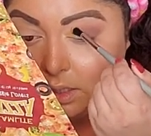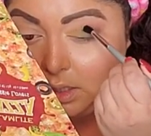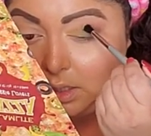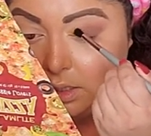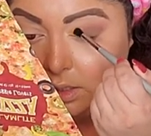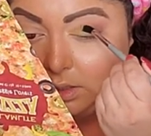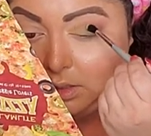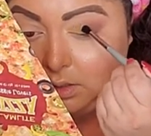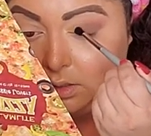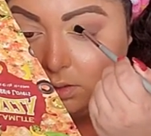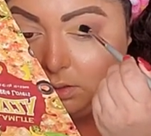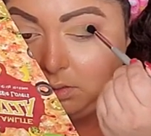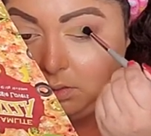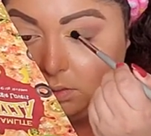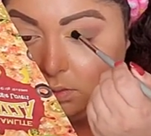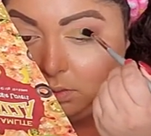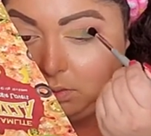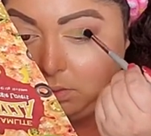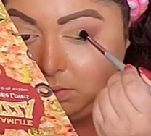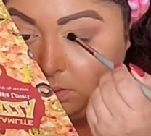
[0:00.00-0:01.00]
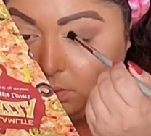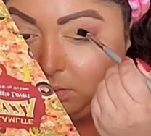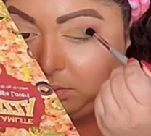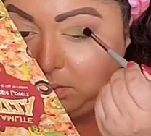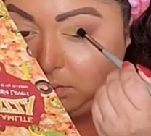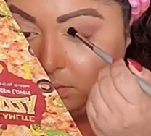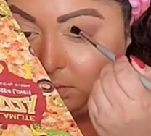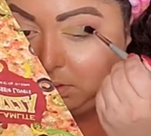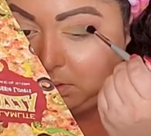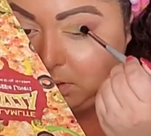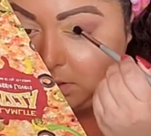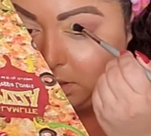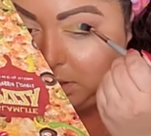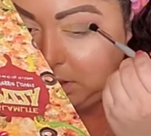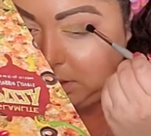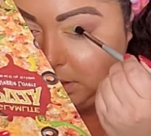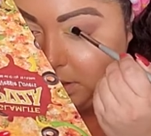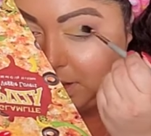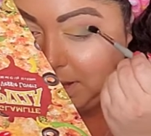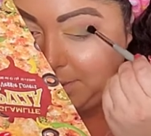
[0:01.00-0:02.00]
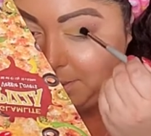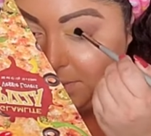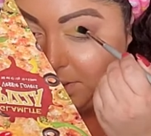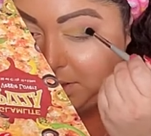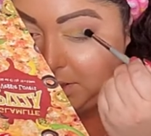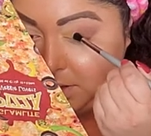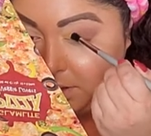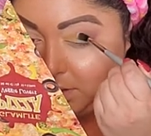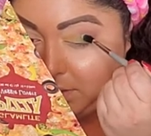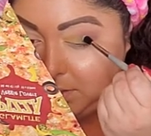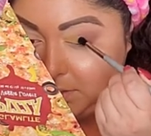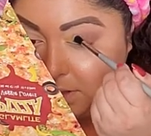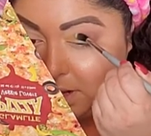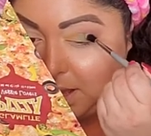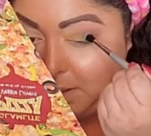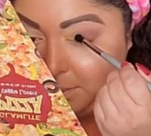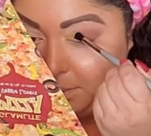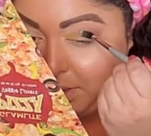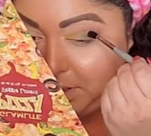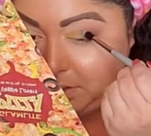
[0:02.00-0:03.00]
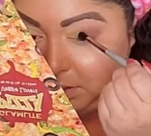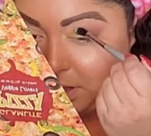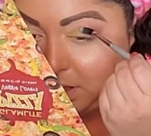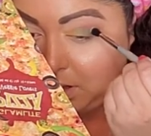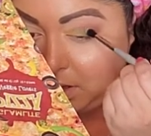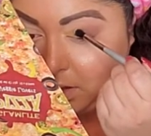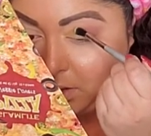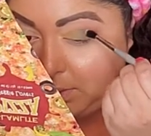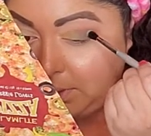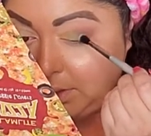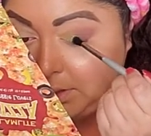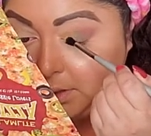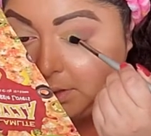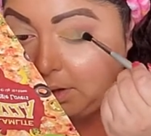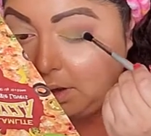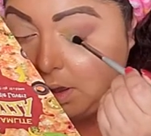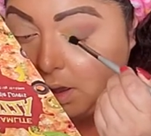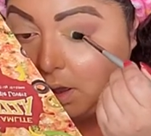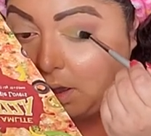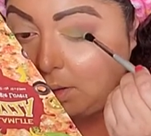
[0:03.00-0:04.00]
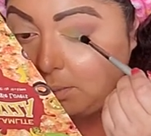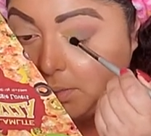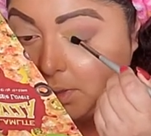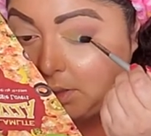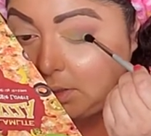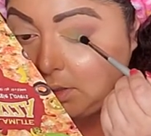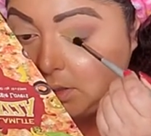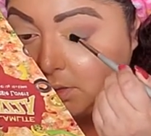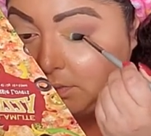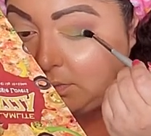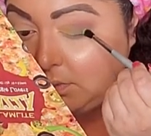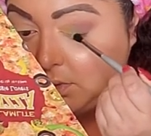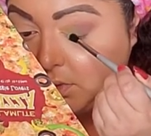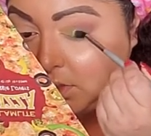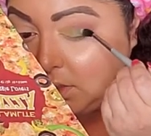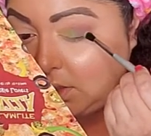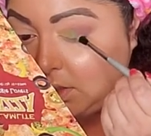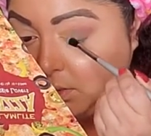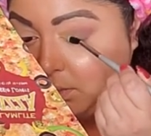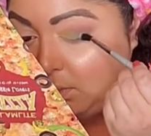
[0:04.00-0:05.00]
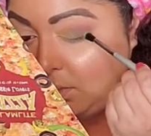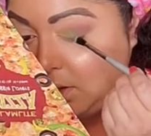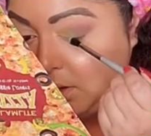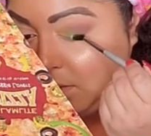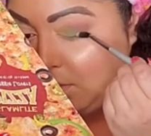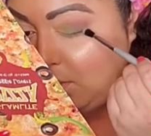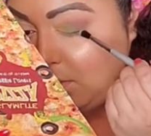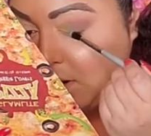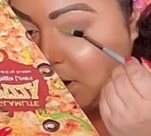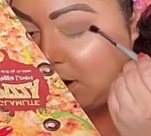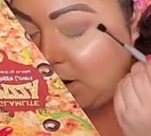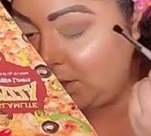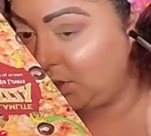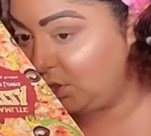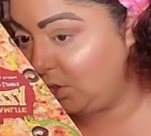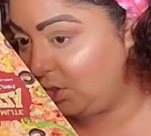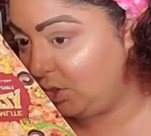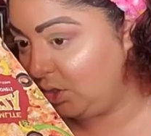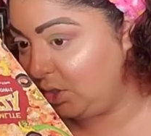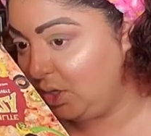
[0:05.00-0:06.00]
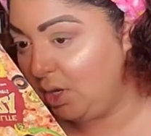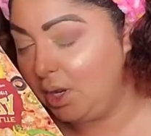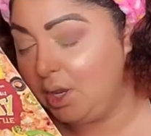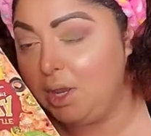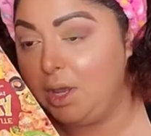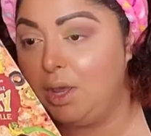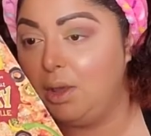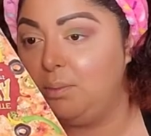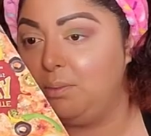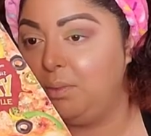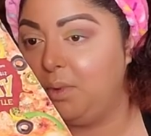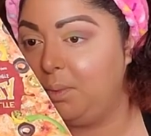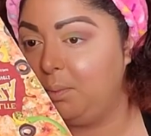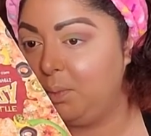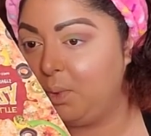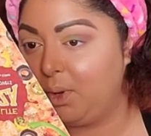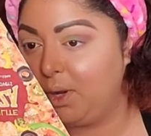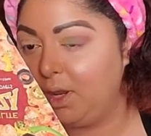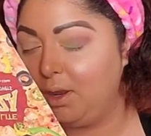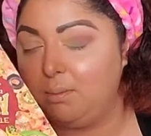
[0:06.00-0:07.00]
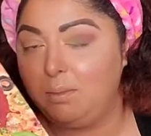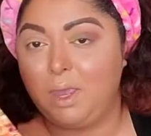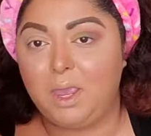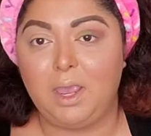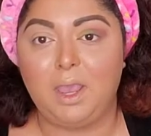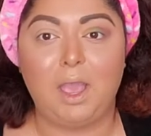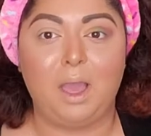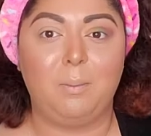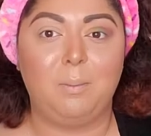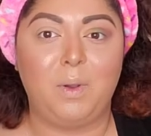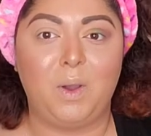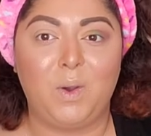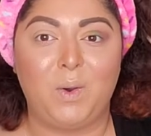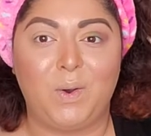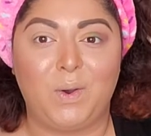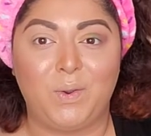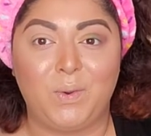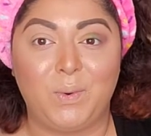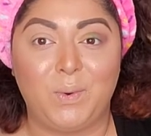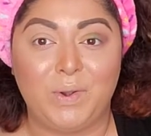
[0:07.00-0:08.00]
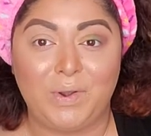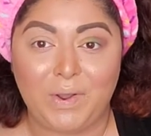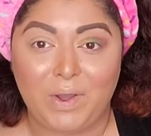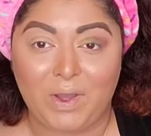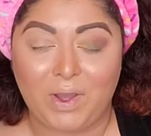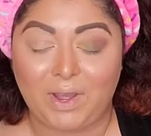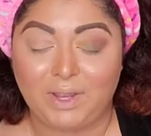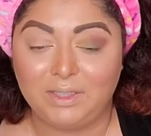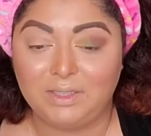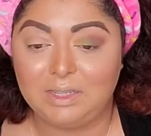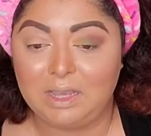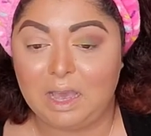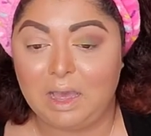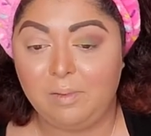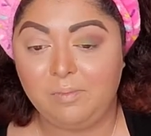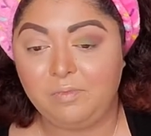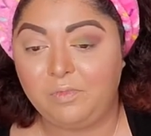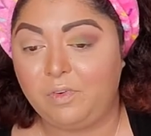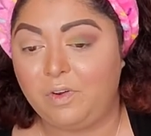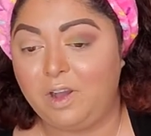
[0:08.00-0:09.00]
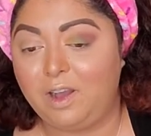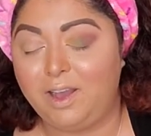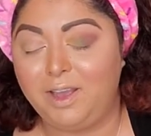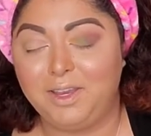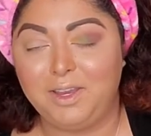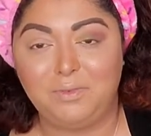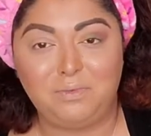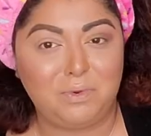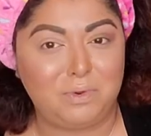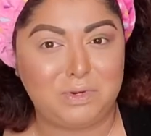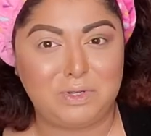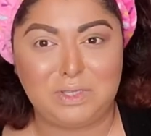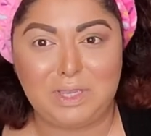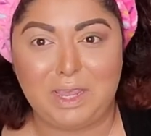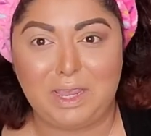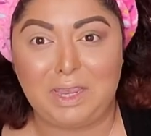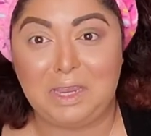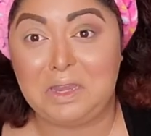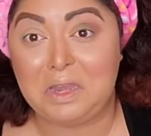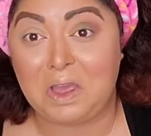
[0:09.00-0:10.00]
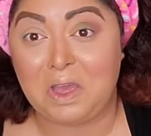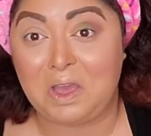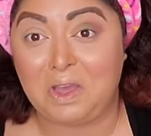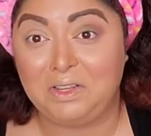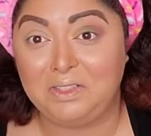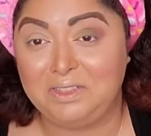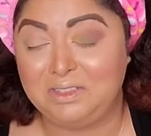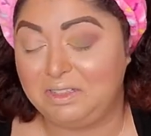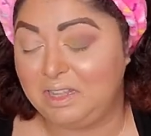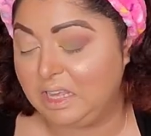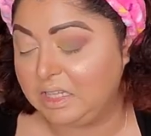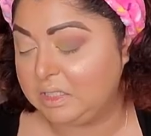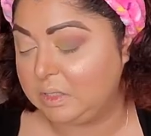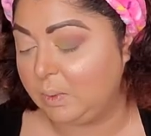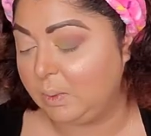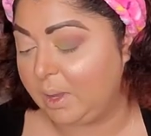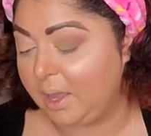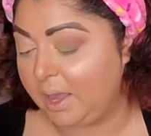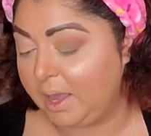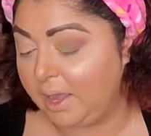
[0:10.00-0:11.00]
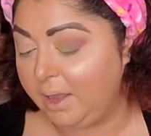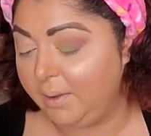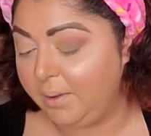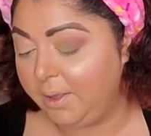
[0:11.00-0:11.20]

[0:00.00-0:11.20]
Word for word: You let me know down below in the comments if you still want to watch me putting makeup on or not. I'm fine if you're saying not, that's okay.